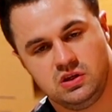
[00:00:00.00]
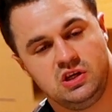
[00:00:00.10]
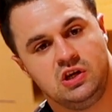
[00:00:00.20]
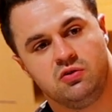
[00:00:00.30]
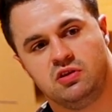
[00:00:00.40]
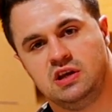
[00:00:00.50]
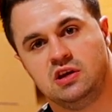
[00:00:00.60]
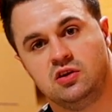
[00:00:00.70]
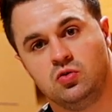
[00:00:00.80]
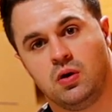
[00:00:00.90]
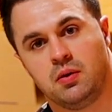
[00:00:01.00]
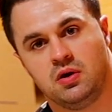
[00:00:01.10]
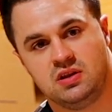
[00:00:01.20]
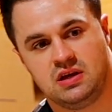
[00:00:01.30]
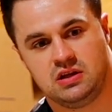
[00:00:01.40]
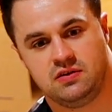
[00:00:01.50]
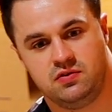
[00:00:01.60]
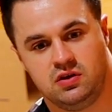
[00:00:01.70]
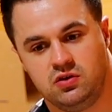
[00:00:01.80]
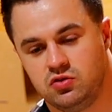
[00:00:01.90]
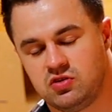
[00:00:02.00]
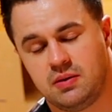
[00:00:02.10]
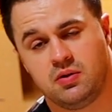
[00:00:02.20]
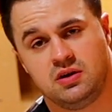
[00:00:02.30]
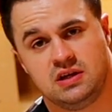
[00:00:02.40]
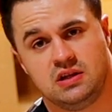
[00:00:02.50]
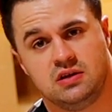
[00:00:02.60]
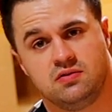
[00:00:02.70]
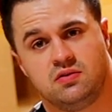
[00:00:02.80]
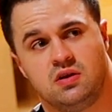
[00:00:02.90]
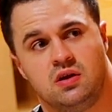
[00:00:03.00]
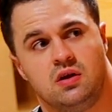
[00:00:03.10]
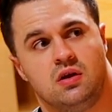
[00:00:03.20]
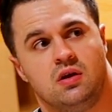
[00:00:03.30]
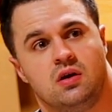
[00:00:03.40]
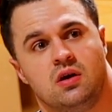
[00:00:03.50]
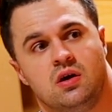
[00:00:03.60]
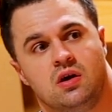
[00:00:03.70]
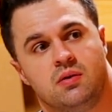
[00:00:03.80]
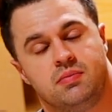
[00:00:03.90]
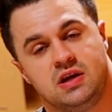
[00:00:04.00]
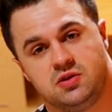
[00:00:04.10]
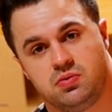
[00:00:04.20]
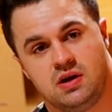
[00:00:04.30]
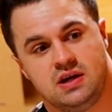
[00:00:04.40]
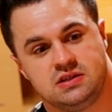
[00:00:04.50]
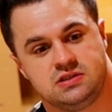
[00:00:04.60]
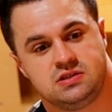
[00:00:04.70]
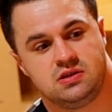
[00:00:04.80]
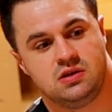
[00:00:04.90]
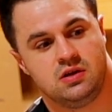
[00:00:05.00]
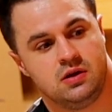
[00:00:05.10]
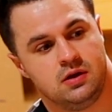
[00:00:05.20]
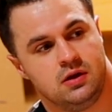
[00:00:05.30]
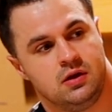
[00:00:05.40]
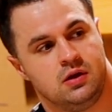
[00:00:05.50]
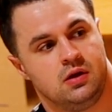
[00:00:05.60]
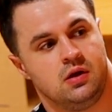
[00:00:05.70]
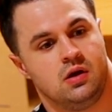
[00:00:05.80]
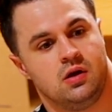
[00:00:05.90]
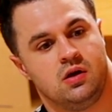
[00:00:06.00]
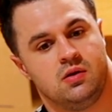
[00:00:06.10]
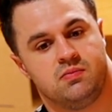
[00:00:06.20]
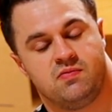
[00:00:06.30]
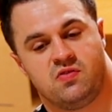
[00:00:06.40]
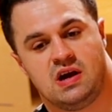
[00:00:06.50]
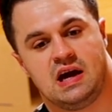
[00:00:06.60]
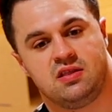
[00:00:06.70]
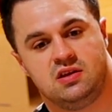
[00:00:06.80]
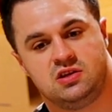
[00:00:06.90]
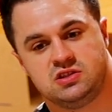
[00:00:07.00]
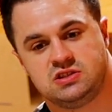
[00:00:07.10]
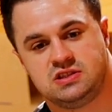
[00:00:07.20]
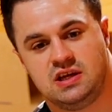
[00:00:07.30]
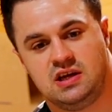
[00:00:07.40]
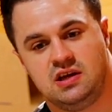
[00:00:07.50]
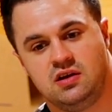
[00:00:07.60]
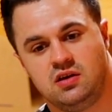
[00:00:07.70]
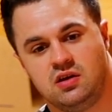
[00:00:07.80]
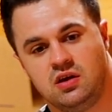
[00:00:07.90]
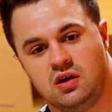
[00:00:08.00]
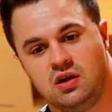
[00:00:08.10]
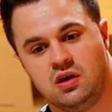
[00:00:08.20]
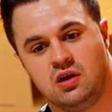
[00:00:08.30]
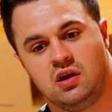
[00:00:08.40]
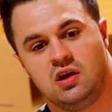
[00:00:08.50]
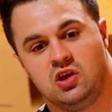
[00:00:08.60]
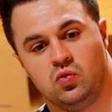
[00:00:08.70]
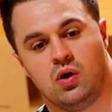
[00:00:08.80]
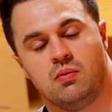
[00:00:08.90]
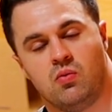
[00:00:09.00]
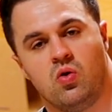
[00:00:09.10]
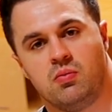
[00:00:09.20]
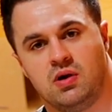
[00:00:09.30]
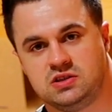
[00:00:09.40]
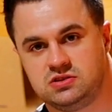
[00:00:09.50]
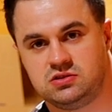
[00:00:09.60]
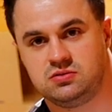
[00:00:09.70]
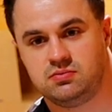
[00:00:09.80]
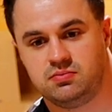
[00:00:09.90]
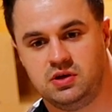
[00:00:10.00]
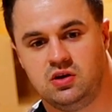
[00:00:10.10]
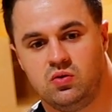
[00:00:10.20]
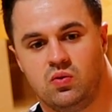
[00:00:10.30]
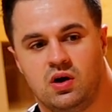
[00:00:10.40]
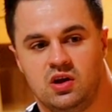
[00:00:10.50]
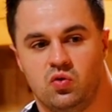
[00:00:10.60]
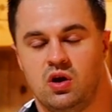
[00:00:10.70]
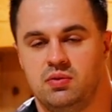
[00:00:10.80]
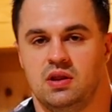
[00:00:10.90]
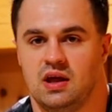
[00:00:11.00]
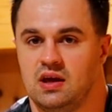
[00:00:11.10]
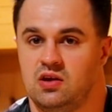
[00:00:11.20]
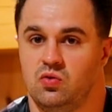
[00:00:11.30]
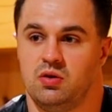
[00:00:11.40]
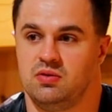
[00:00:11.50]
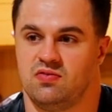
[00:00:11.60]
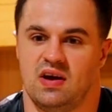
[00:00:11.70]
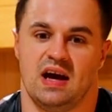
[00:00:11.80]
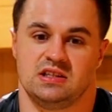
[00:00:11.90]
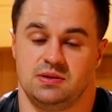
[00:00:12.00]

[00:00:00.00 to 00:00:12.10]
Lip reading: You don't really need to do barbell deadlift. You can do trap bar deadlift, bench press. For athletes, just stay. You want more muscle, but you want to be fast.